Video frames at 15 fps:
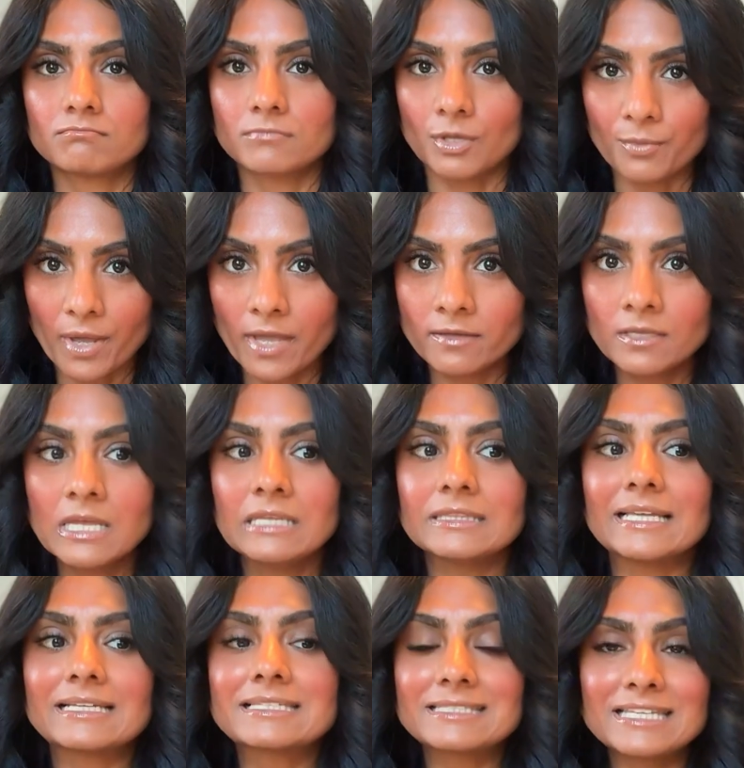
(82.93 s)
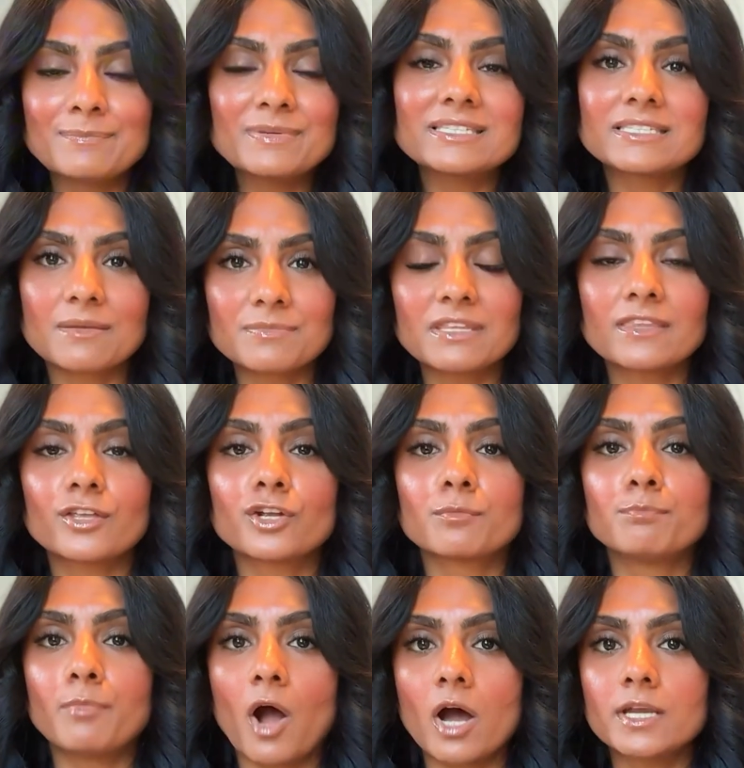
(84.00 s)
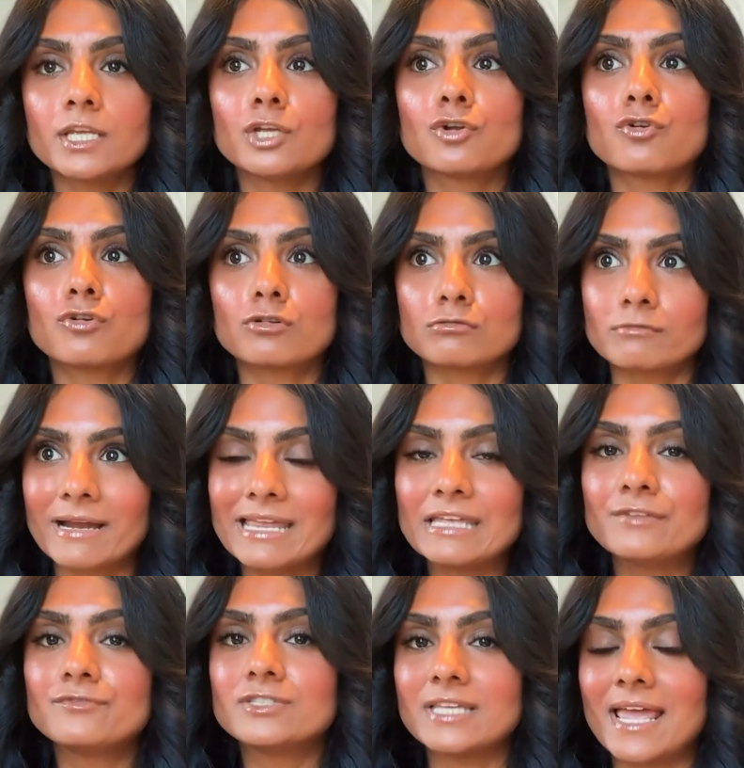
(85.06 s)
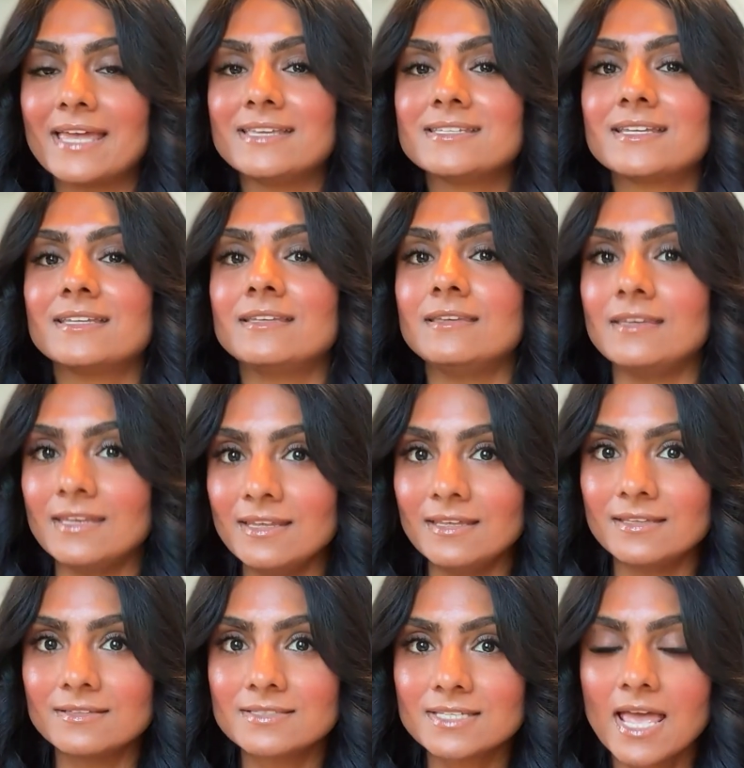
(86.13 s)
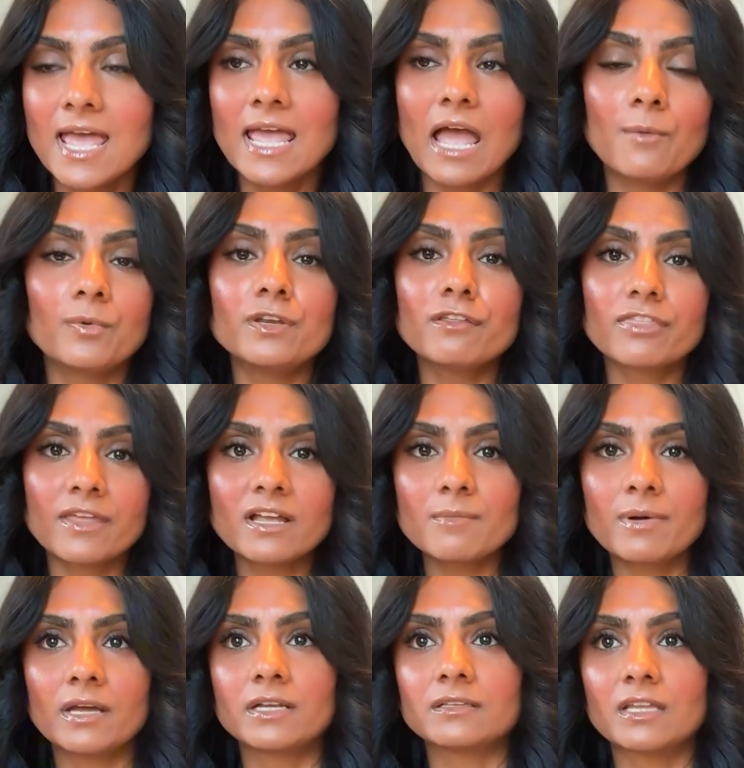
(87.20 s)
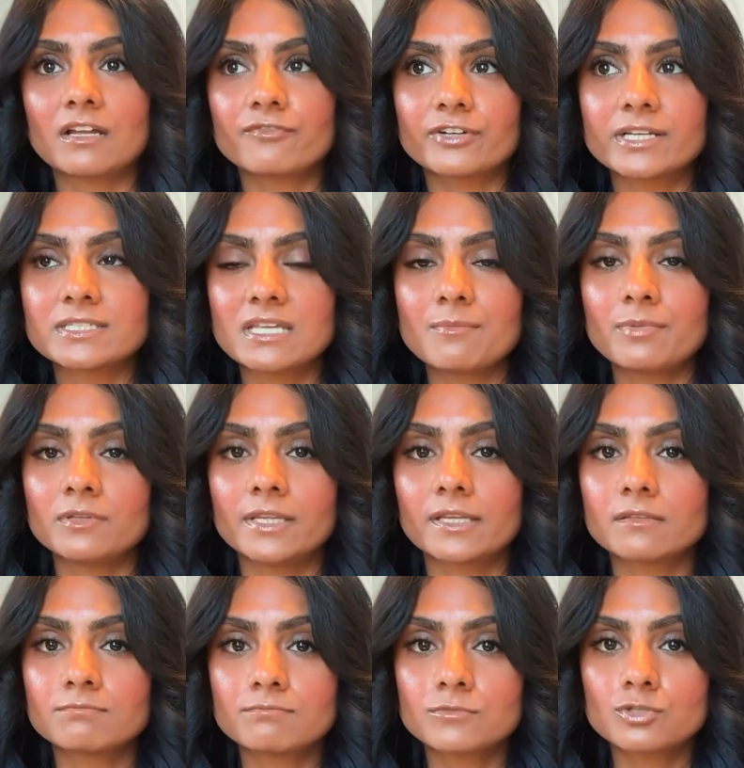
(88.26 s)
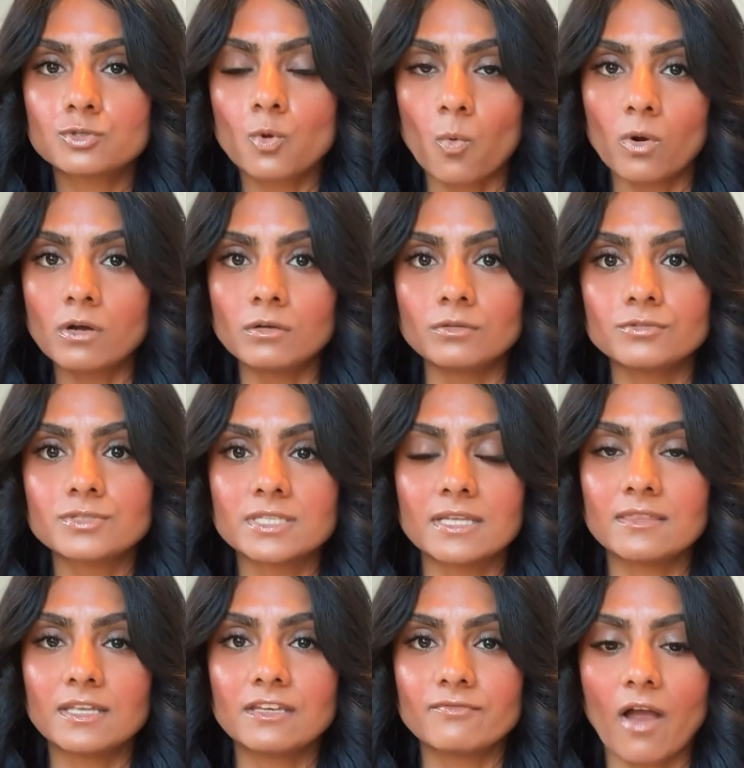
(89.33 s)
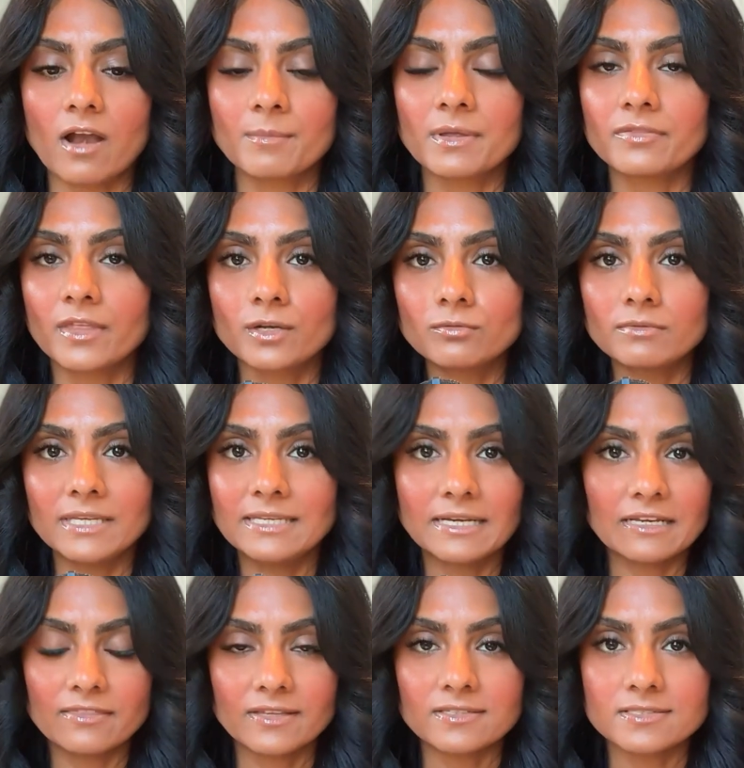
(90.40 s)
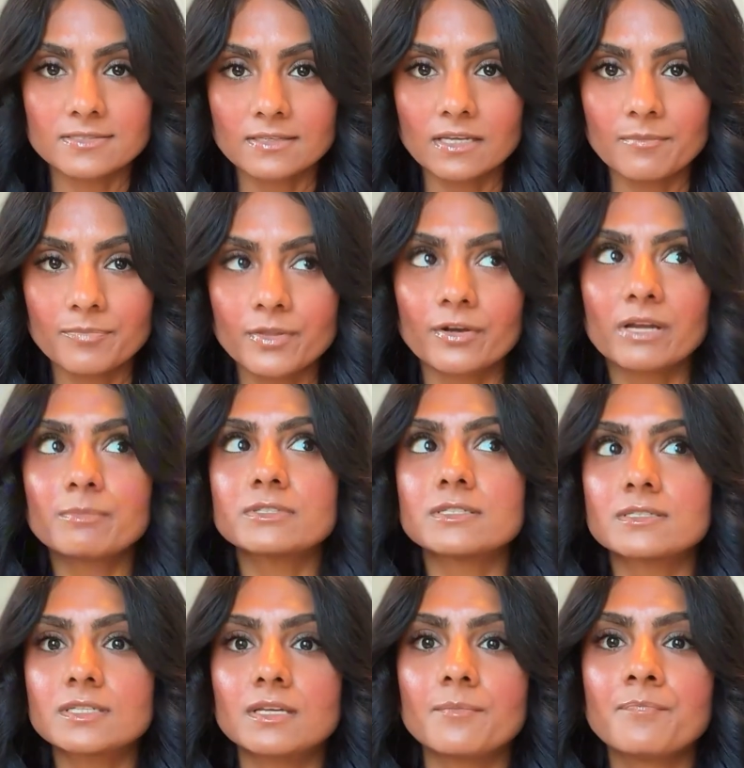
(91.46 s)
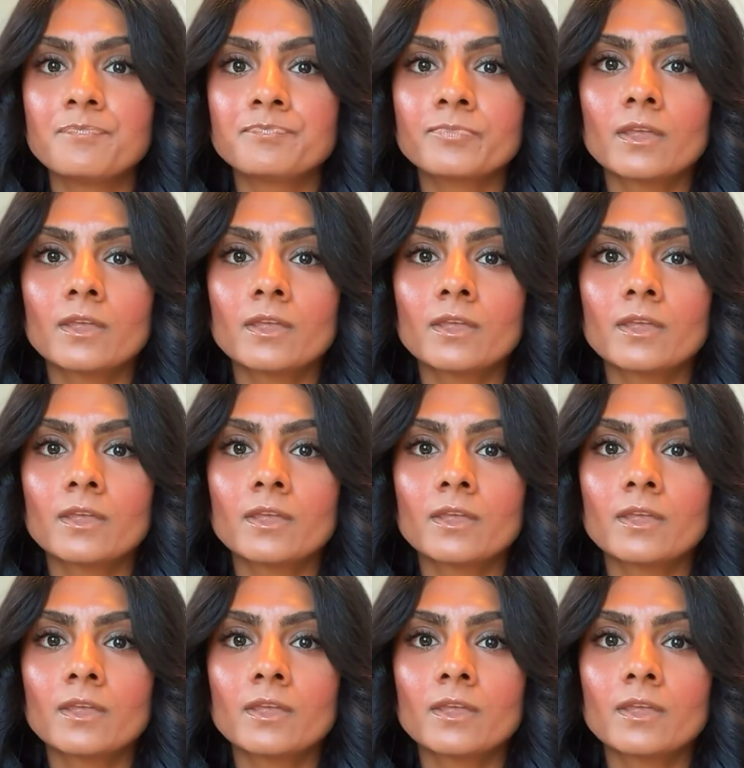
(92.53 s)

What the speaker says: Okay. Like sleep is something that your body craves and needs. And when you think about it, like for example, like squirrels in the environment, they don't need anything to sleep. They're able to sleep.